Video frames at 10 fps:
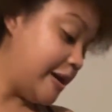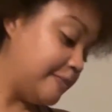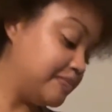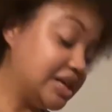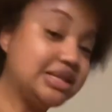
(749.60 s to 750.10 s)

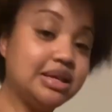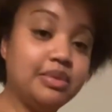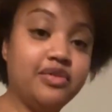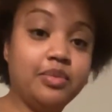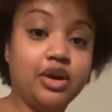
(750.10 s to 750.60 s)
Some
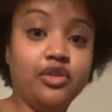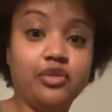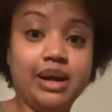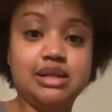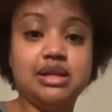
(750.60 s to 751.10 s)
of them are for
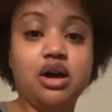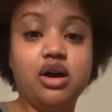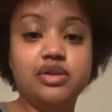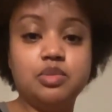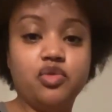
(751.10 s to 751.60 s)

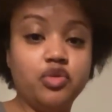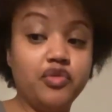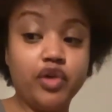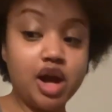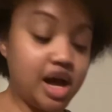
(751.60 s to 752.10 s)
myself, some of them are for
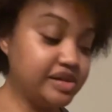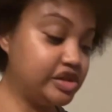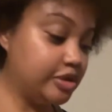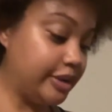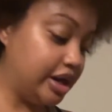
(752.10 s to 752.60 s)

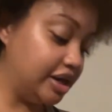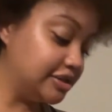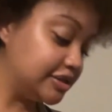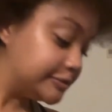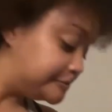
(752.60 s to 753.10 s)

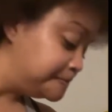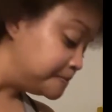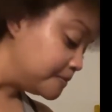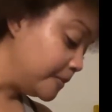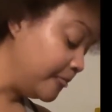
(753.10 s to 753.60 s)
customers.
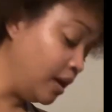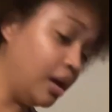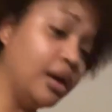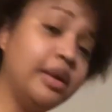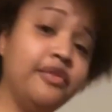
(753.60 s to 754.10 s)

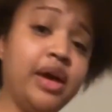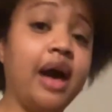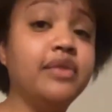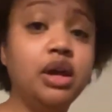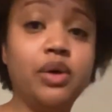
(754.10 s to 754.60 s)
If you have
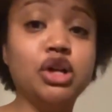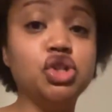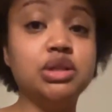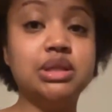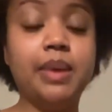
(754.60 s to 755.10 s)
any
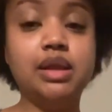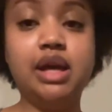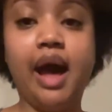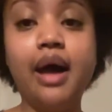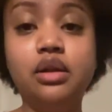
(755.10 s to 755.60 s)
questions about the
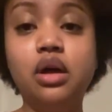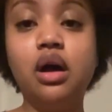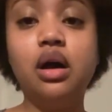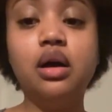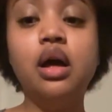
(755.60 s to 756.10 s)

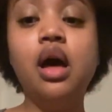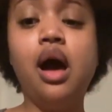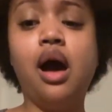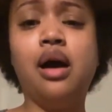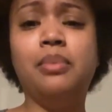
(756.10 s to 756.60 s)
catalog,
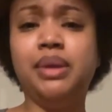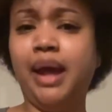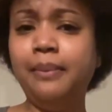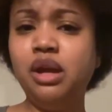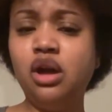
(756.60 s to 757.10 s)
let
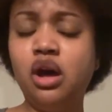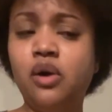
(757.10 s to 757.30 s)
me know.